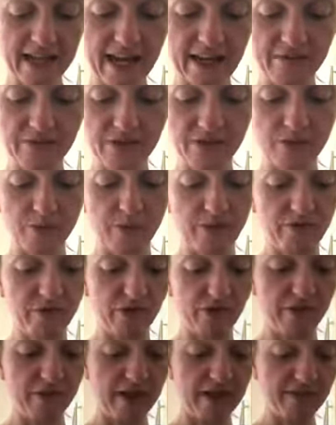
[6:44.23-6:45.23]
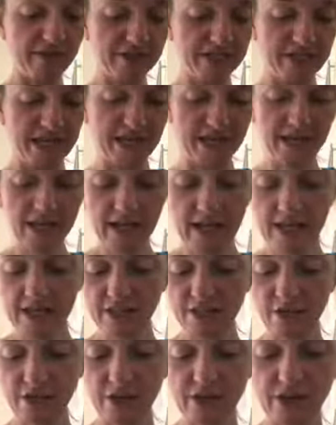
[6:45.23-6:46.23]
counts as one of your five a day.
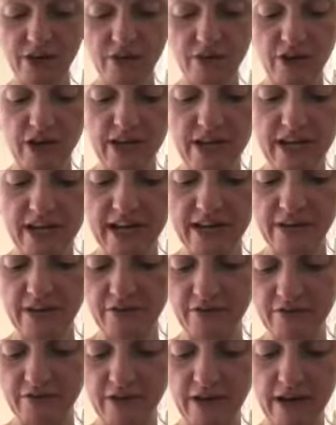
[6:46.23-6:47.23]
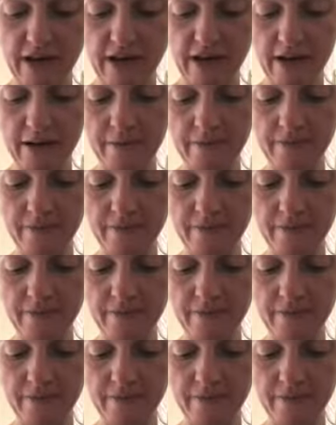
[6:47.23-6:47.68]
So it's a green kind of uh,